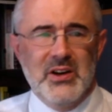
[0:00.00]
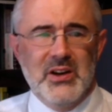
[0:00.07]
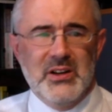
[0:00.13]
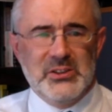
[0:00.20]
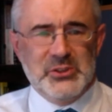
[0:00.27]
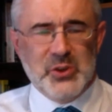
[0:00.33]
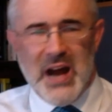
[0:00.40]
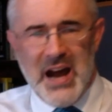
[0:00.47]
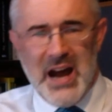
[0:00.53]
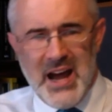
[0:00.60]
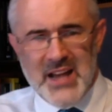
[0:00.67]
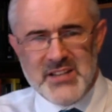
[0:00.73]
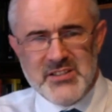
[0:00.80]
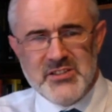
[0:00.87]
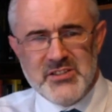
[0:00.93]
So
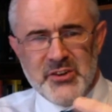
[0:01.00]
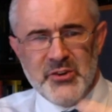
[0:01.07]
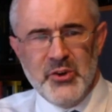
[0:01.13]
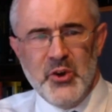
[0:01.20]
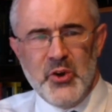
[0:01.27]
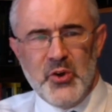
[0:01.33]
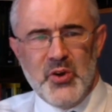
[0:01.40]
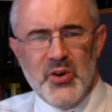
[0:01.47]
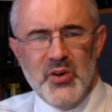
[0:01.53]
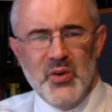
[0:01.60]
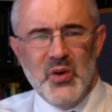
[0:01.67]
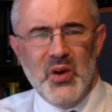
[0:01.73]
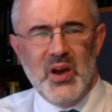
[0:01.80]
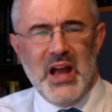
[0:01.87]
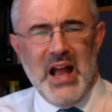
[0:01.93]
ask and look
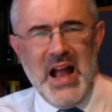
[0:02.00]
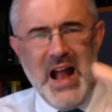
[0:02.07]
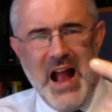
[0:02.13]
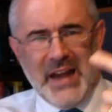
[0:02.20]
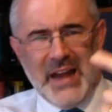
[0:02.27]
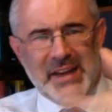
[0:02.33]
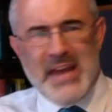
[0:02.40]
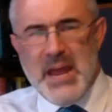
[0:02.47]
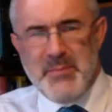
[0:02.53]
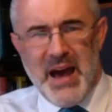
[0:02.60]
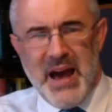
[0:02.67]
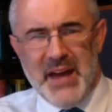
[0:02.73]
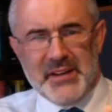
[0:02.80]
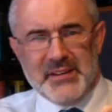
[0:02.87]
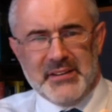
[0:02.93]
and keep
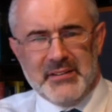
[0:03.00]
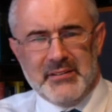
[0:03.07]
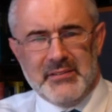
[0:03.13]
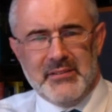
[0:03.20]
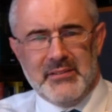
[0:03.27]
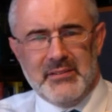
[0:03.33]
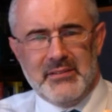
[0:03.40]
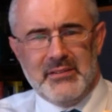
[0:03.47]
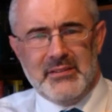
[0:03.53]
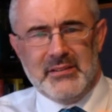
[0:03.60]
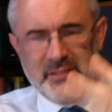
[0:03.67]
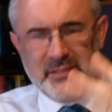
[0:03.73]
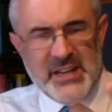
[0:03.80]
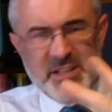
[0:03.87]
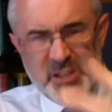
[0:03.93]
at it.
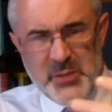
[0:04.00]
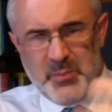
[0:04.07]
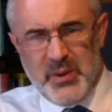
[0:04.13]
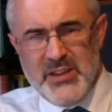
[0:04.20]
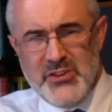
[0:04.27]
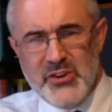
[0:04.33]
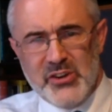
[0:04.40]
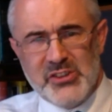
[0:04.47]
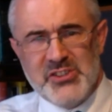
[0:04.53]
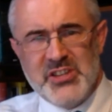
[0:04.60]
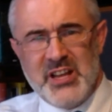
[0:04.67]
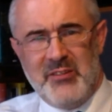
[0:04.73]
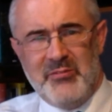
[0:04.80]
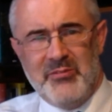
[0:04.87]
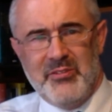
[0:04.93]
Discipline
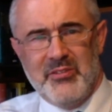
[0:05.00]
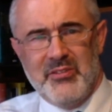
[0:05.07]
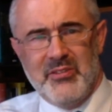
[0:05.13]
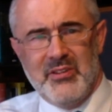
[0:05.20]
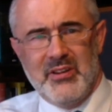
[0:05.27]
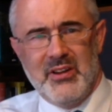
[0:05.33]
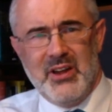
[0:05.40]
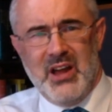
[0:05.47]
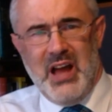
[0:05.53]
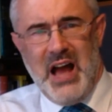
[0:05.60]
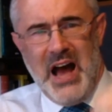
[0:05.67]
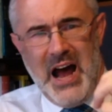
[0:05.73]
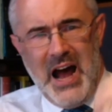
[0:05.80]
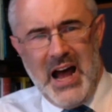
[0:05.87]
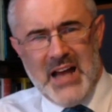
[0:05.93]
yourself.
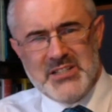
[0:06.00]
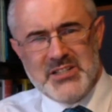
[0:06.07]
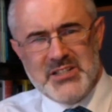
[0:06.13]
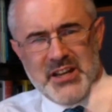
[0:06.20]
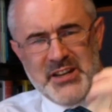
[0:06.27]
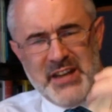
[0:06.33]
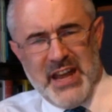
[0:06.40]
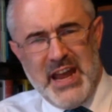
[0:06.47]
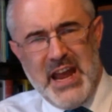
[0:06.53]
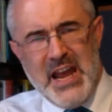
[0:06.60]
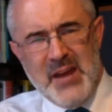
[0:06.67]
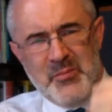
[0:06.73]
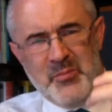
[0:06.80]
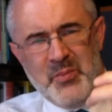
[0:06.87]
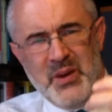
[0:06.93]
Ask and
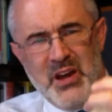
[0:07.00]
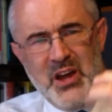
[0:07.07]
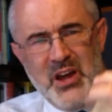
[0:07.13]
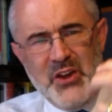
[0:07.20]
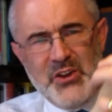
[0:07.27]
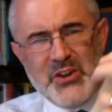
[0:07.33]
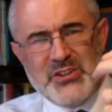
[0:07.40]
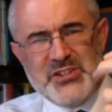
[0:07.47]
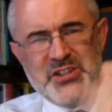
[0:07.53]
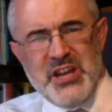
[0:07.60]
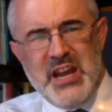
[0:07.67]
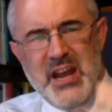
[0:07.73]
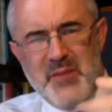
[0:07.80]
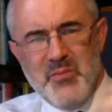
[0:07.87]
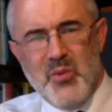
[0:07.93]
aim to
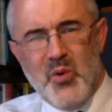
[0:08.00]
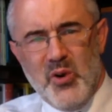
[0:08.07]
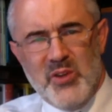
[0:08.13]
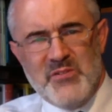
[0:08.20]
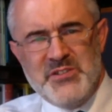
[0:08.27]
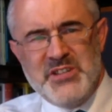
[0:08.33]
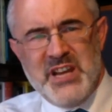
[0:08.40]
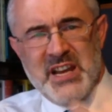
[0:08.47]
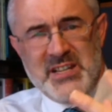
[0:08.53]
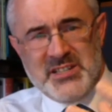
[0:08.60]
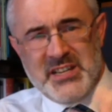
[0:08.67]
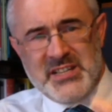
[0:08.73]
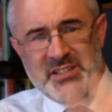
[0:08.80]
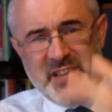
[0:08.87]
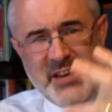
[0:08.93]
see more of Jesus
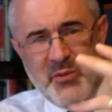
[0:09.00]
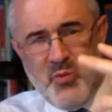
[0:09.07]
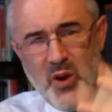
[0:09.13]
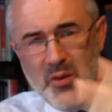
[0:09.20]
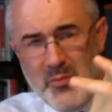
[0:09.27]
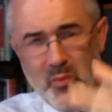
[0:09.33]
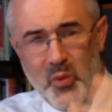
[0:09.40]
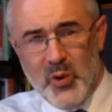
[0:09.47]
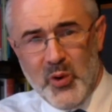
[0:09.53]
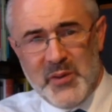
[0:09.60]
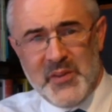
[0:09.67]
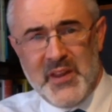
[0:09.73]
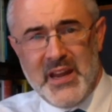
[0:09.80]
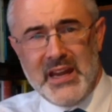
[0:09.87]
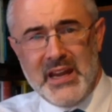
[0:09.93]
each day. One more
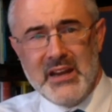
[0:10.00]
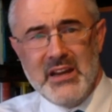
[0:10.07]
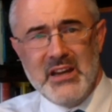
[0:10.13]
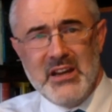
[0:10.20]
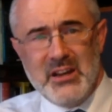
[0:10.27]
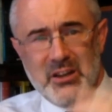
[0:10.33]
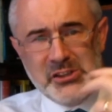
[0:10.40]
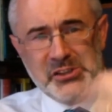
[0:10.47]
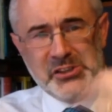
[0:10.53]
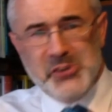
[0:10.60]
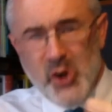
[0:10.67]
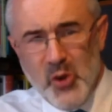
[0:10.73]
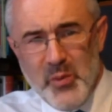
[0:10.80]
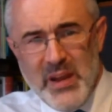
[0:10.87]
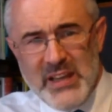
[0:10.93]
thing.
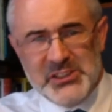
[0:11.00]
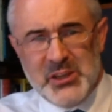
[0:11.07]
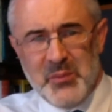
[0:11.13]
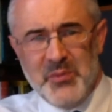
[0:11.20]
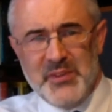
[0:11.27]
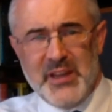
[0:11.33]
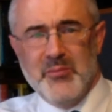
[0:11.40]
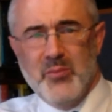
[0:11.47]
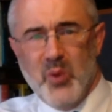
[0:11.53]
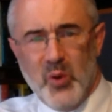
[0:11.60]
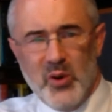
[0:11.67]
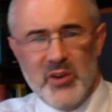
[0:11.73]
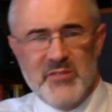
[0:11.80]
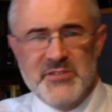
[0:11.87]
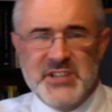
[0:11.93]
Show me something
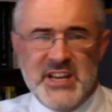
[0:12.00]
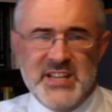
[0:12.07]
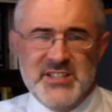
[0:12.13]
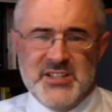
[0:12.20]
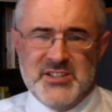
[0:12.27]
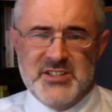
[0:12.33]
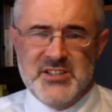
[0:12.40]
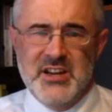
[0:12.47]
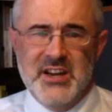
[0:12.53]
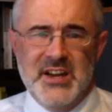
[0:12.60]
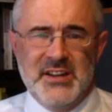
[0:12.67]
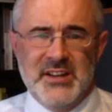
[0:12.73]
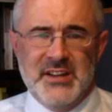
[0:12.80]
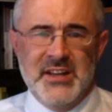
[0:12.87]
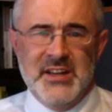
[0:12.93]
more of Jesus
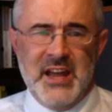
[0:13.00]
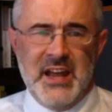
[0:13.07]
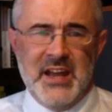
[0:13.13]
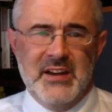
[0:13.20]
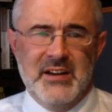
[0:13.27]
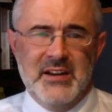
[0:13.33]
today.